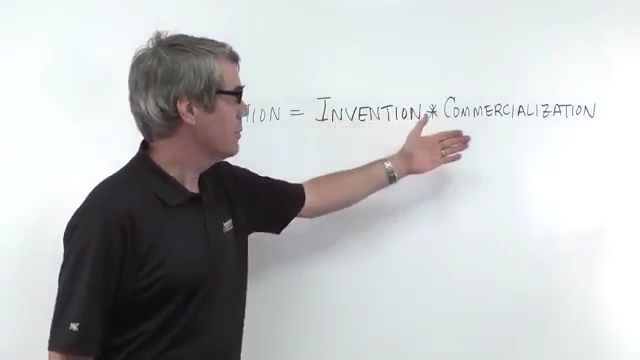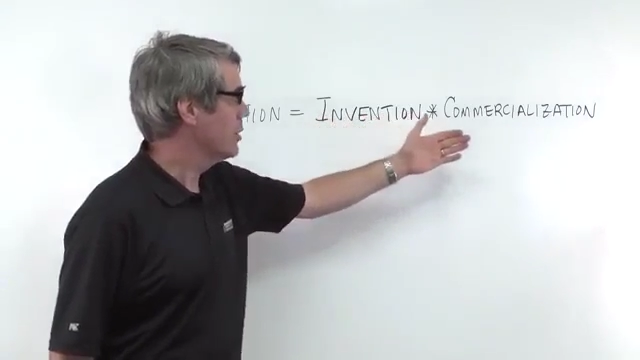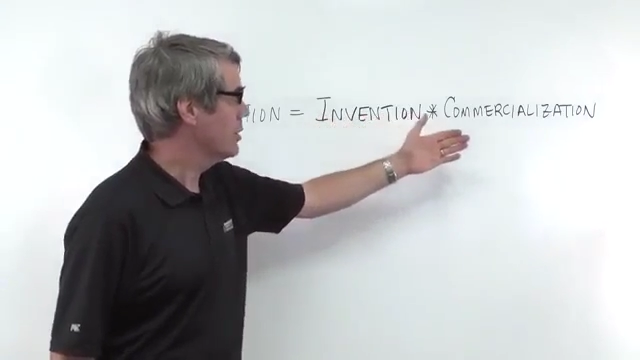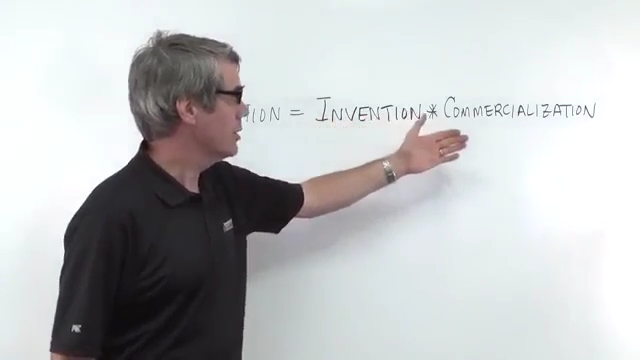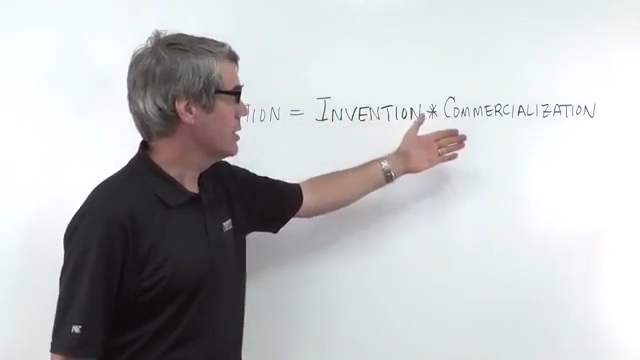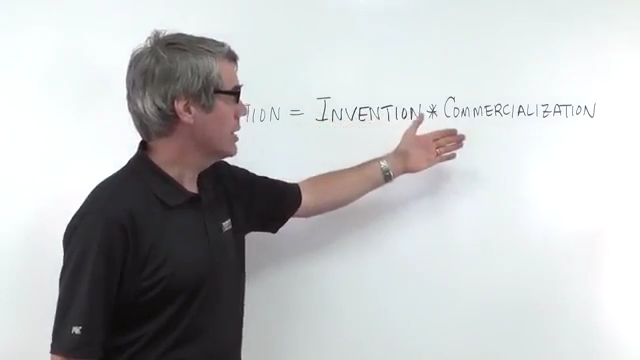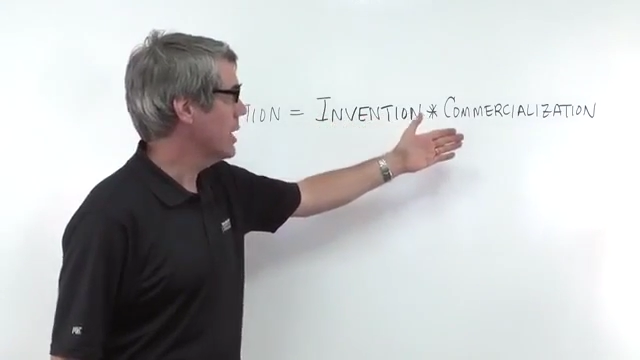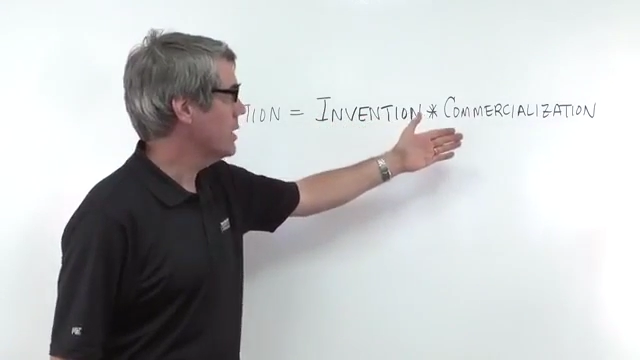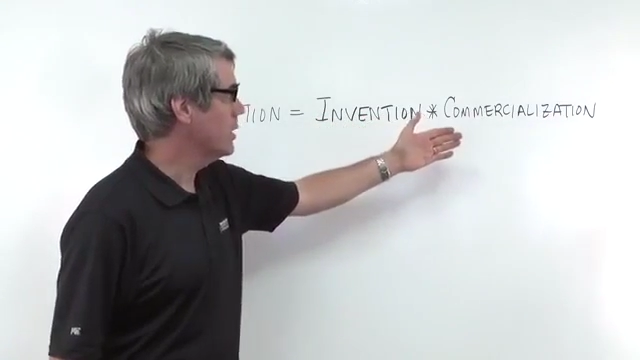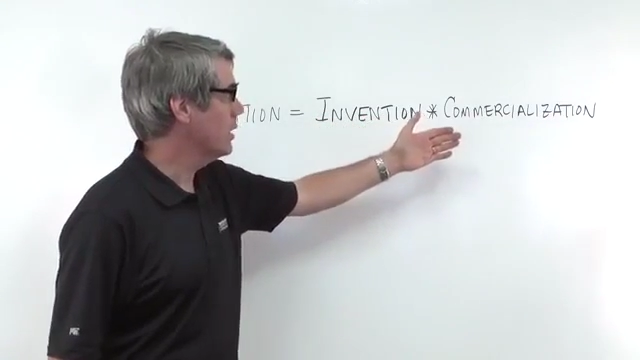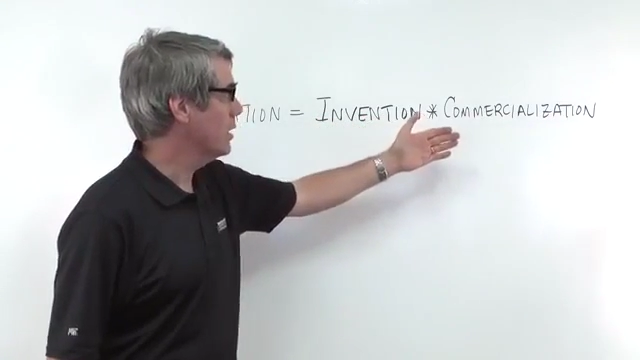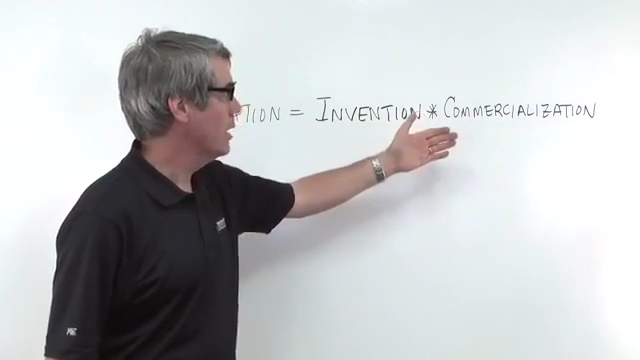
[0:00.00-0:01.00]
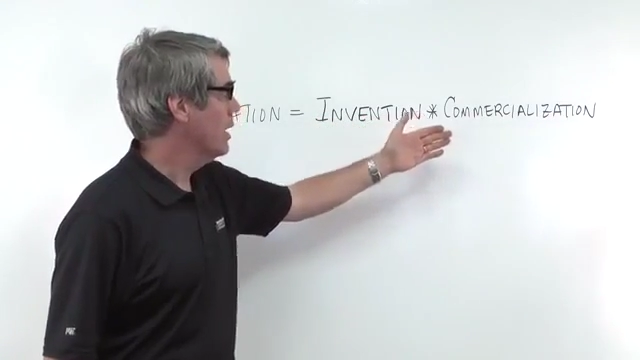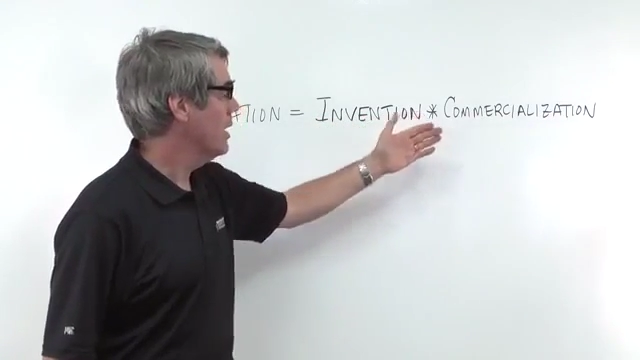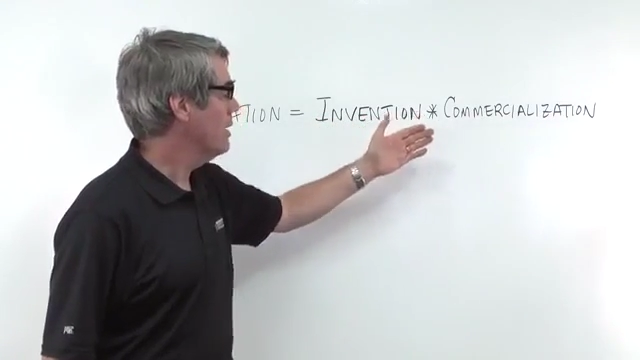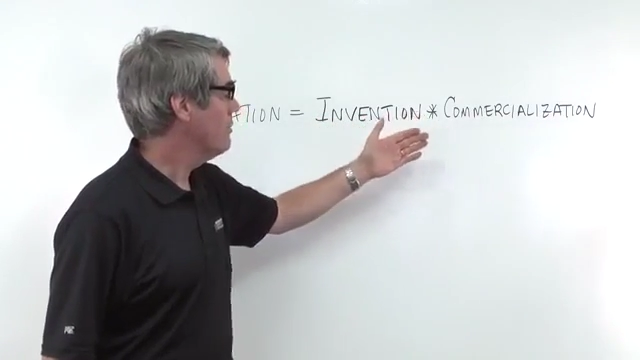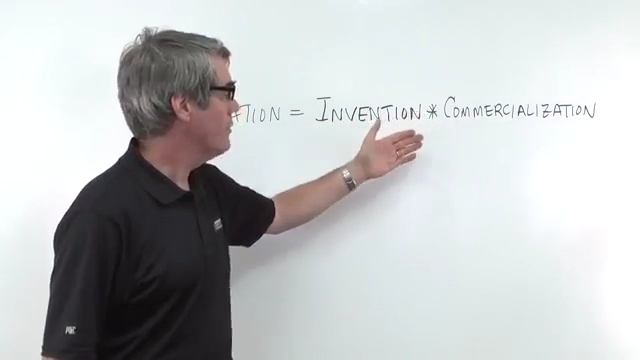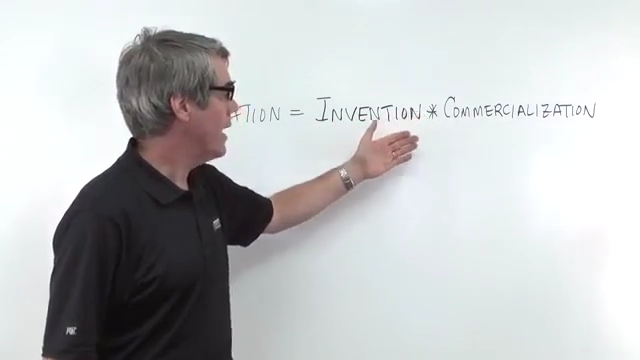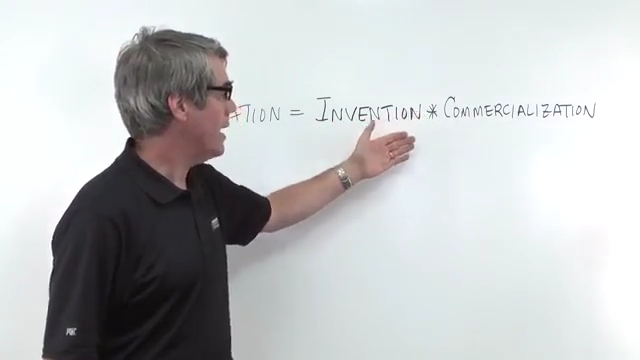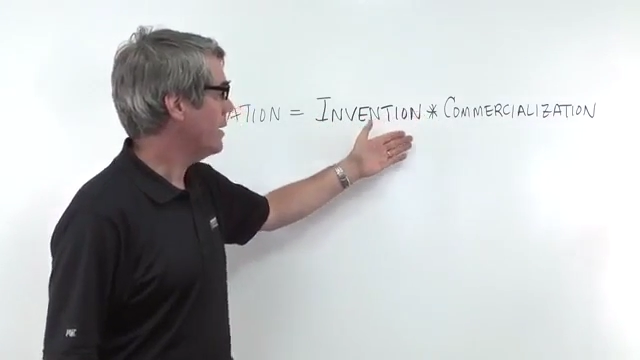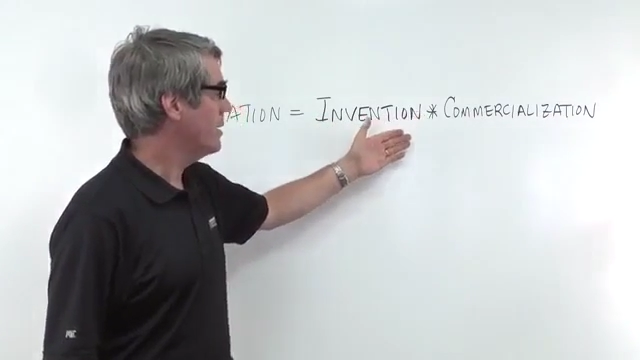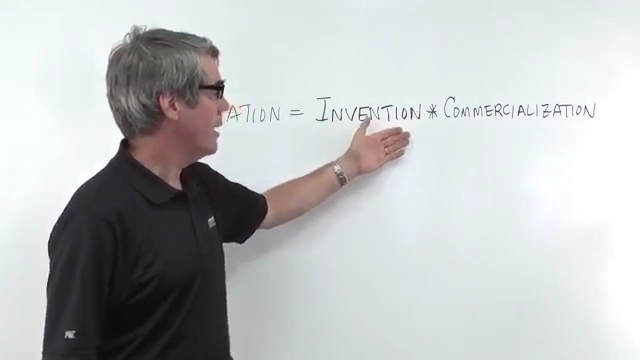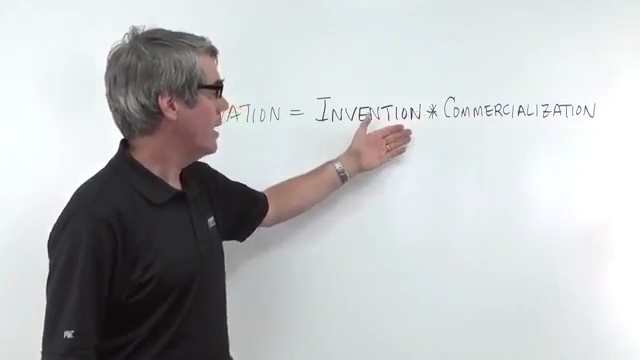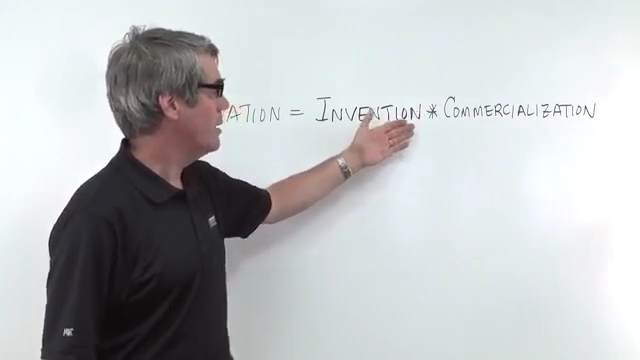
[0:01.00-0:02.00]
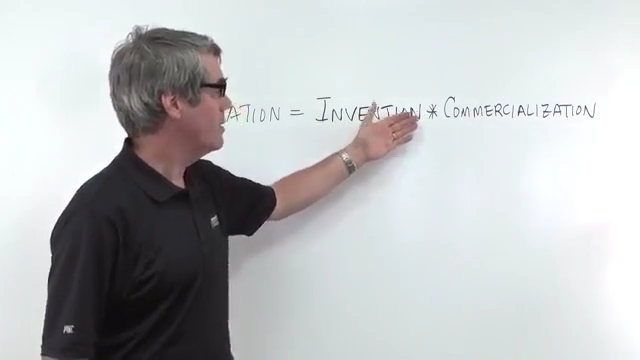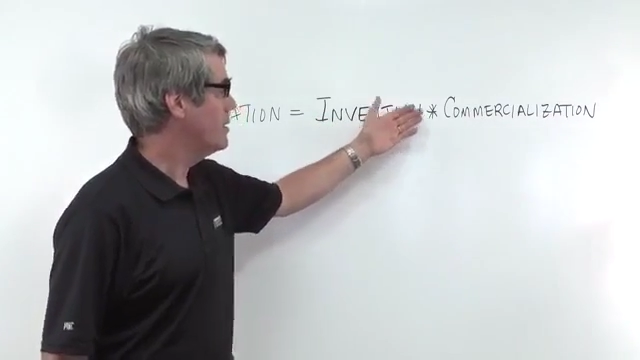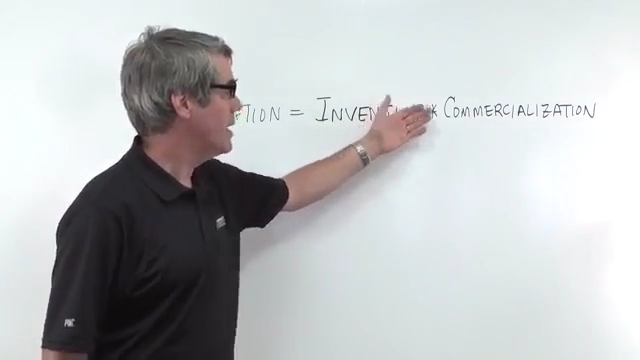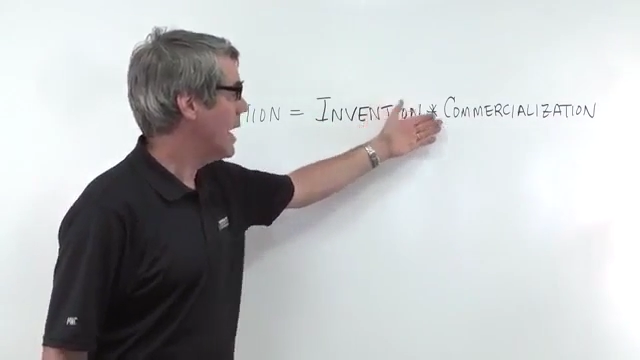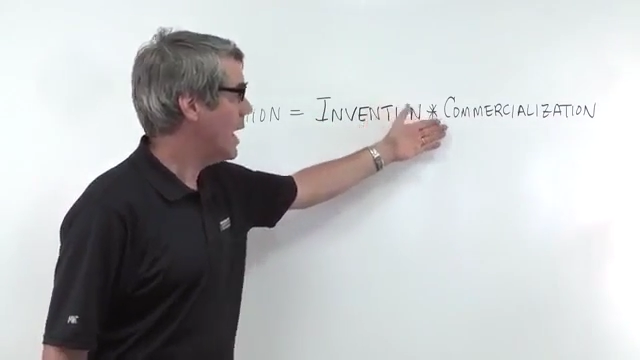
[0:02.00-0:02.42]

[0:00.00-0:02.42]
commercialization, in fact, it's